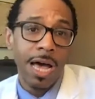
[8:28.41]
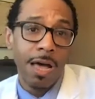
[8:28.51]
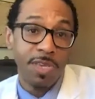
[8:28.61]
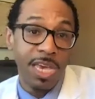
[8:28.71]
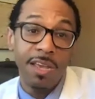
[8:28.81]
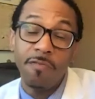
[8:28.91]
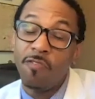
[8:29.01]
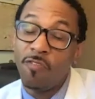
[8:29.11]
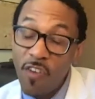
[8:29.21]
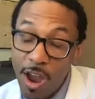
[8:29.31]
getting
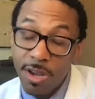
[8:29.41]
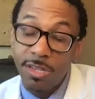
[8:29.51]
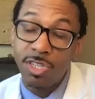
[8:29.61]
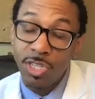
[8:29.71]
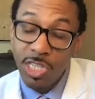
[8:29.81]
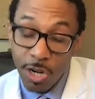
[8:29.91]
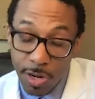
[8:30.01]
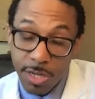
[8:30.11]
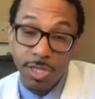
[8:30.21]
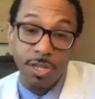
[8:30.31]
very
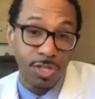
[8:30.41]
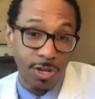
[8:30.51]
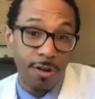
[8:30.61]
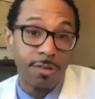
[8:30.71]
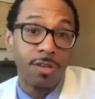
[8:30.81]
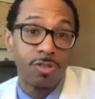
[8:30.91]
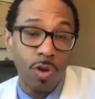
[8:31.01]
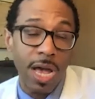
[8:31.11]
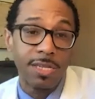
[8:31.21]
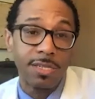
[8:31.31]
serious concerns
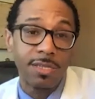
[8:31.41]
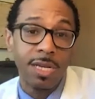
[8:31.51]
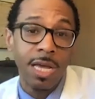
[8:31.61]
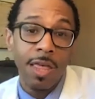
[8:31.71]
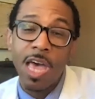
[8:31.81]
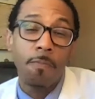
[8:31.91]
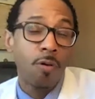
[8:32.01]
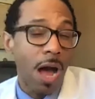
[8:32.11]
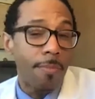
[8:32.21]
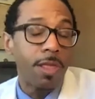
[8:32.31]
addressed that
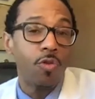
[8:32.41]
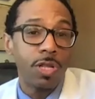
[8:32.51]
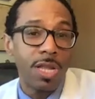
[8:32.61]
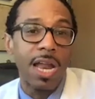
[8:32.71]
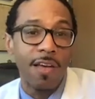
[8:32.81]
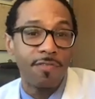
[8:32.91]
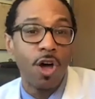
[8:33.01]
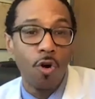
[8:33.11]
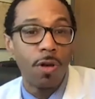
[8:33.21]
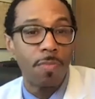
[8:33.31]
probably would not have
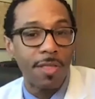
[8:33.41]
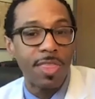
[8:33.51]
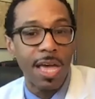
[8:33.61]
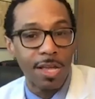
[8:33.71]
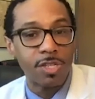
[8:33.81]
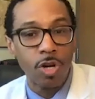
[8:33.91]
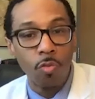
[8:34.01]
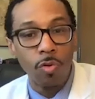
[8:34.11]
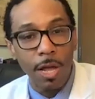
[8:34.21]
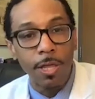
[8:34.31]
known about that concern
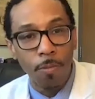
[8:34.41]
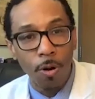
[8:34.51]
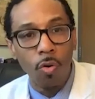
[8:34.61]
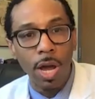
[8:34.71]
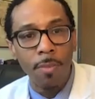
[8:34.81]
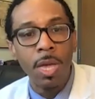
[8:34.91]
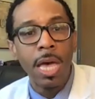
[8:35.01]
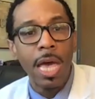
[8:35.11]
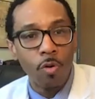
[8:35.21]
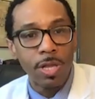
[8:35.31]
without the program
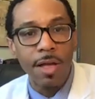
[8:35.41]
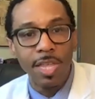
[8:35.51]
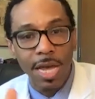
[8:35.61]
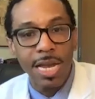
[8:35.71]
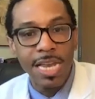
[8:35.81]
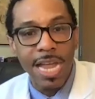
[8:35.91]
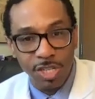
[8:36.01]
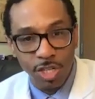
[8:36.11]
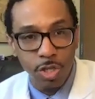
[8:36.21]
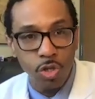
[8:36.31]
and without the
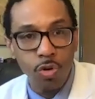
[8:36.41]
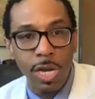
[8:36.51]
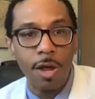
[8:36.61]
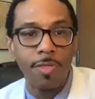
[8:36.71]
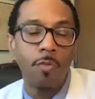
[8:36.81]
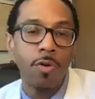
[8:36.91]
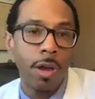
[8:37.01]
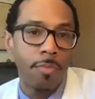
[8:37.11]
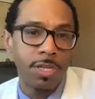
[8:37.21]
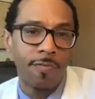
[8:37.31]
connection to care that we were
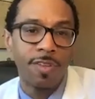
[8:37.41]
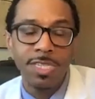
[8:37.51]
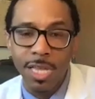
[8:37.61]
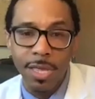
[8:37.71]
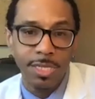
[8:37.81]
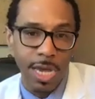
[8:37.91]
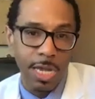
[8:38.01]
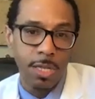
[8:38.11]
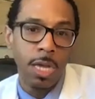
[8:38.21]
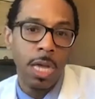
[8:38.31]
able to
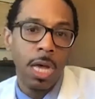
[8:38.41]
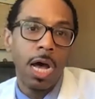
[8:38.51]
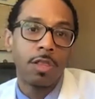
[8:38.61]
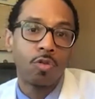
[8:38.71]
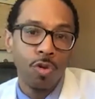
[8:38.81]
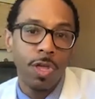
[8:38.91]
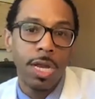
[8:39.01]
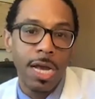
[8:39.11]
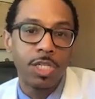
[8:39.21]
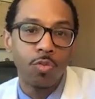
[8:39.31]
facilitate through the
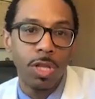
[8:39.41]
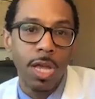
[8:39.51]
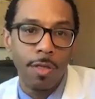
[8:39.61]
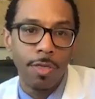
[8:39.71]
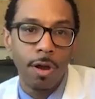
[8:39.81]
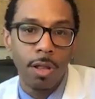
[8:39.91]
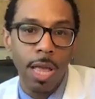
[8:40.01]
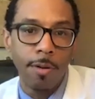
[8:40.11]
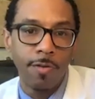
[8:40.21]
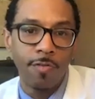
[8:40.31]
connection with the Healthcare
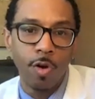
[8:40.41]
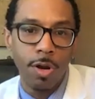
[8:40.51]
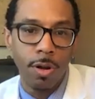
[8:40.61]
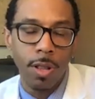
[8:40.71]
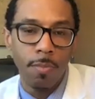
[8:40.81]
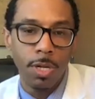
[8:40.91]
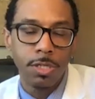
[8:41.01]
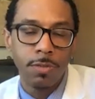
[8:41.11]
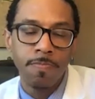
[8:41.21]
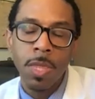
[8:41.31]
Collaborative of Greater Columbus.